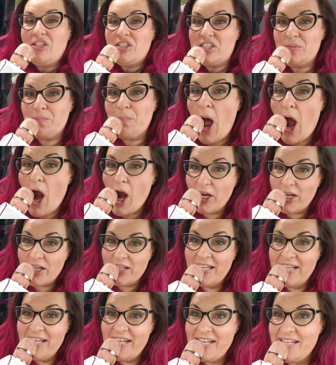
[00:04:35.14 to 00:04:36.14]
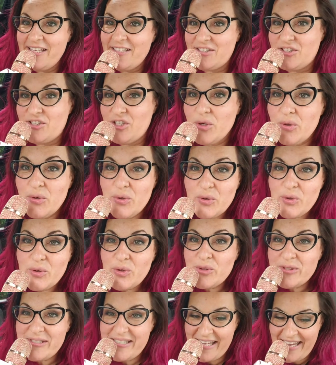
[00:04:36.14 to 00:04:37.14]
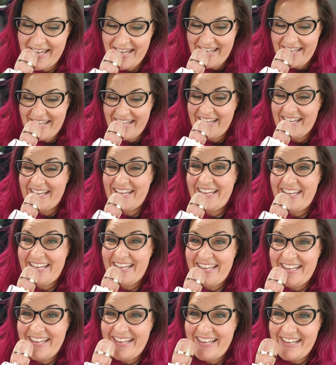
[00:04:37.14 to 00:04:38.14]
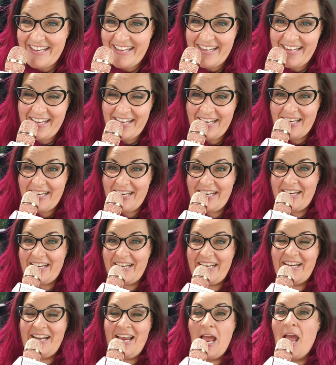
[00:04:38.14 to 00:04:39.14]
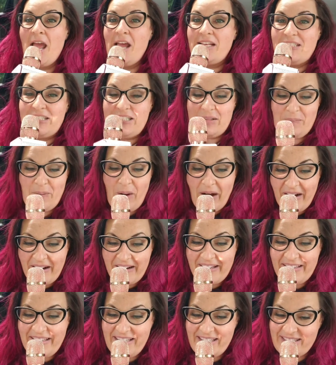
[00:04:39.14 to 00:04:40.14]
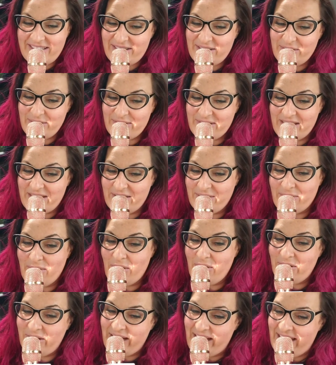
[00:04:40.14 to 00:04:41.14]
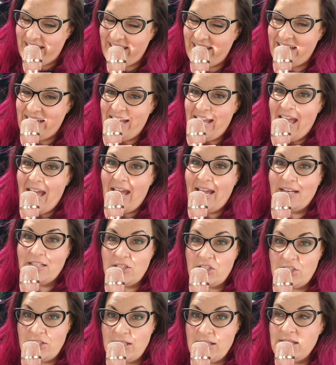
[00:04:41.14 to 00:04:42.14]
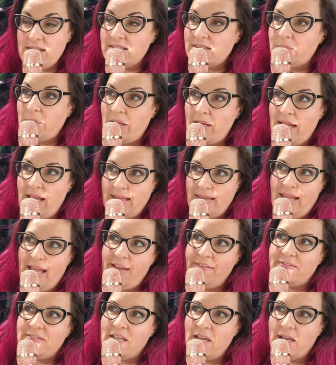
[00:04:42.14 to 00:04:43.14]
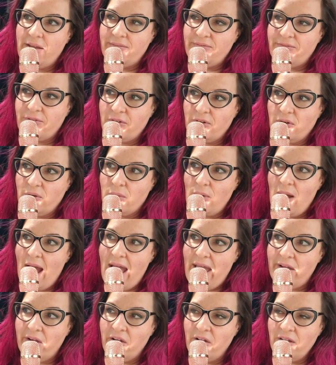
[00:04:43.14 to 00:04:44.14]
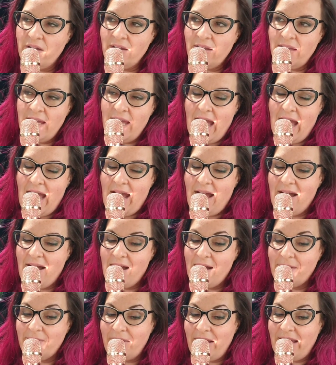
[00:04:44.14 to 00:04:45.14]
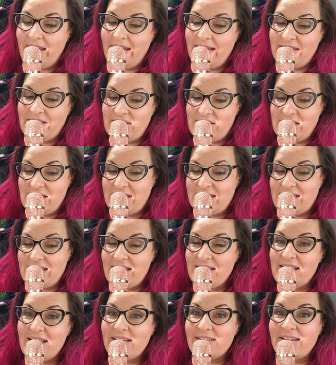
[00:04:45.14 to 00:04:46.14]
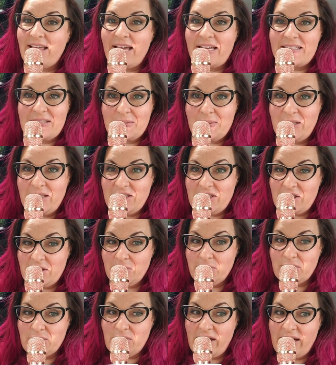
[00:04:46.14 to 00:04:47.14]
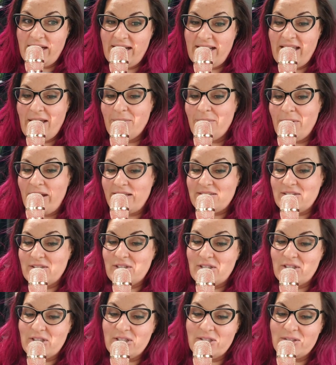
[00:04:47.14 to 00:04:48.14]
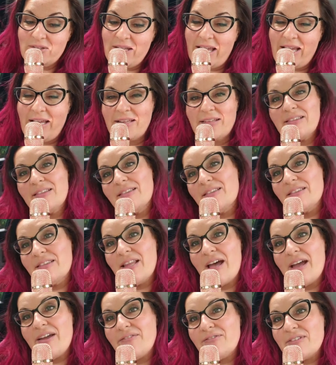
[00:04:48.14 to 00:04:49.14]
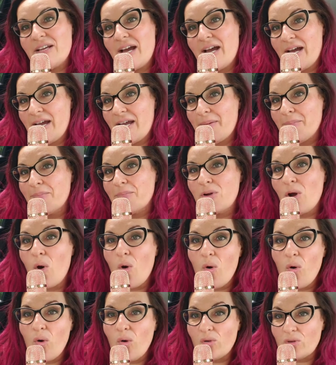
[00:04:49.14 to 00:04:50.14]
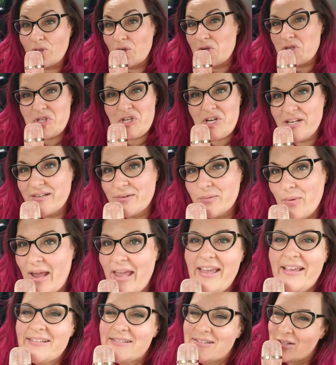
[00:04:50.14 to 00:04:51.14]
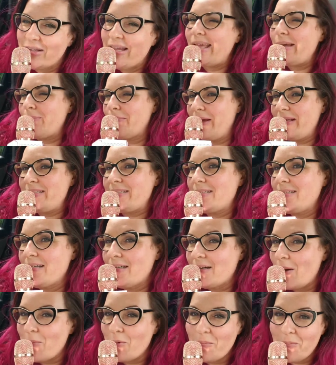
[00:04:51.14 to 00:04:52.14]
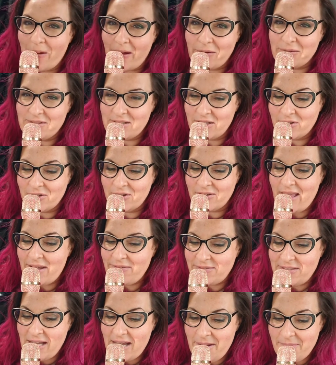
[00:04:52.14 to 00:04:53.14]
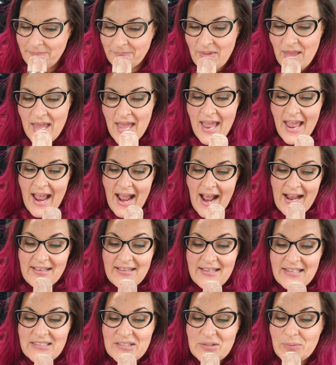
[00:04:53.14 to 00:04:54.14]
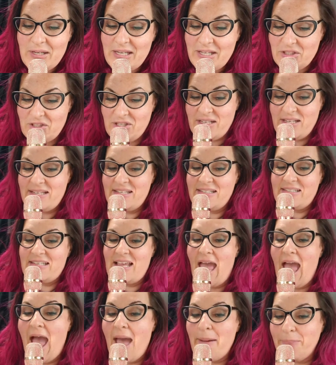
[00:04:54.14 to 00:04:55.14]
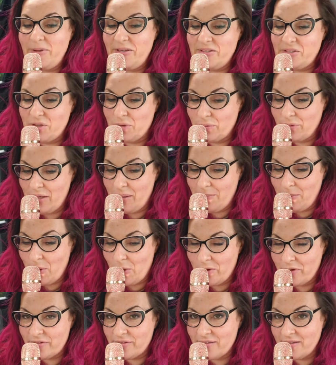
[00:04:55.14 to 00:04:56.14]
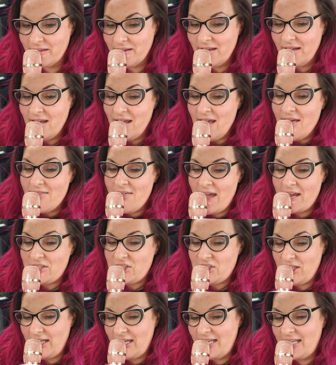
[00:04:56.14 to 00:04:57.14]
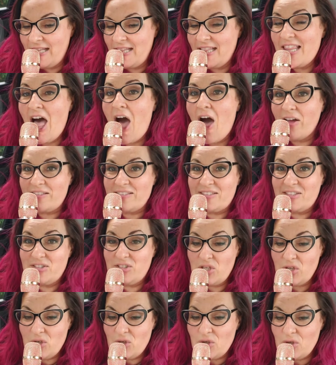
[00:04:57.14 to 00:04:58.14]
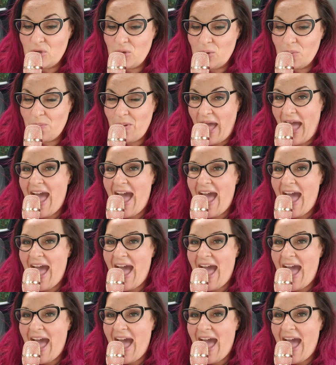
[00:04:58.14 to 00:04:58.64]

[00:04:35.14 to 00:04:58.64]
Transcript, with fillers: Sparkly Susan! Sparkly Susan wrote in, and she's been at Lifetime for a while, Um, and she said that last week she was trying to get back to her, like, lifetime goal cushion weight. So, like, basically a couple pounds under lifetime. And this week she is happy to report that she lost two